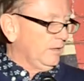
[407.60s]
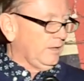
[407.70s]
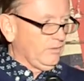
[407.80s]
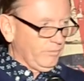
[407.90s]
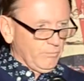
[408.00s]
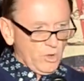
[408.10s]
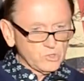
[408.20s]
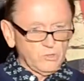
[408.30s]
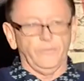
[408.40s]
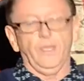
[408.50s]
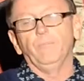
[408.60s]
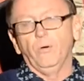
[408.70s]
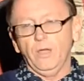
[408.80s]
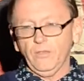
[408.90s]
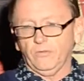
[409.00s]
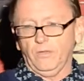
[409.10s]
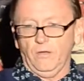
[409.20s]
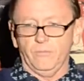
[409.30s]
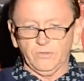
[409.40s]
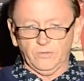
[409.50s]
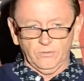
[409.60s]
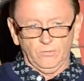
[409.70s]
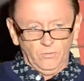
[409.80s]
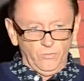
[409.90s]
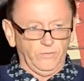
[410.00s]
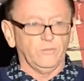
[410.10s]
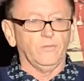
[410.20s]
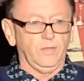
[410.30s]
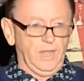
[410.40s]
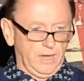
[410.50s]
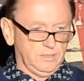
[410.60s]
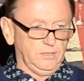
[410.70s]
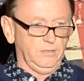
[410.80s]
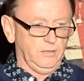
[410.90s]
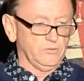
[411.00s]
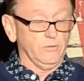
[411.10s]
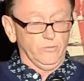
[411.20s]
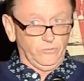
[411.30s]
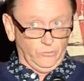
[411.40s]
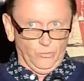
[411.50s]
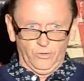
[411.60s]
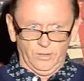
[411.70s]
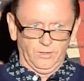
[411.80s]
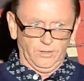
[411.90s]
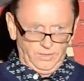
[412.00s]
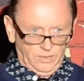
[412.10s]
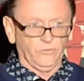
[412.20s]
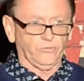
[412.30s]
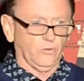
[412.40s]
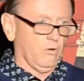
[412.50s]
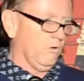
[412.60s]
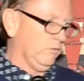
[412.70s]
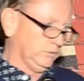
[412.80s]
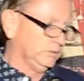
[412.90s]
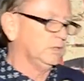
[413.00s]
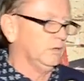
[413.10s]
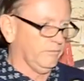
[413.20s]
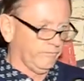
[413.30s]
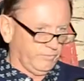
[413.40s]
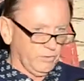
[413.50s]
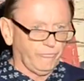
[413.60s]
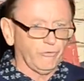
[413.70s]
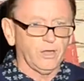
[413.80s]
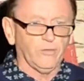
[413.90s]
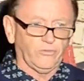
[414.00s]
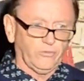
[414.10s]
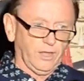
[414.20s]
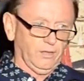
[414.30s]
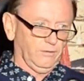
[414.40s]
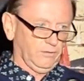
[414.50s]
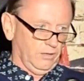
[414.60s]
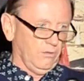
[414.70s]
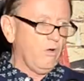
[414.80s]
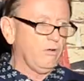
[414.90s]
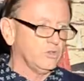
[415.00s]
bit emotional at that point. So I'm just going to do the rest of the story in a song. So feel free to sing along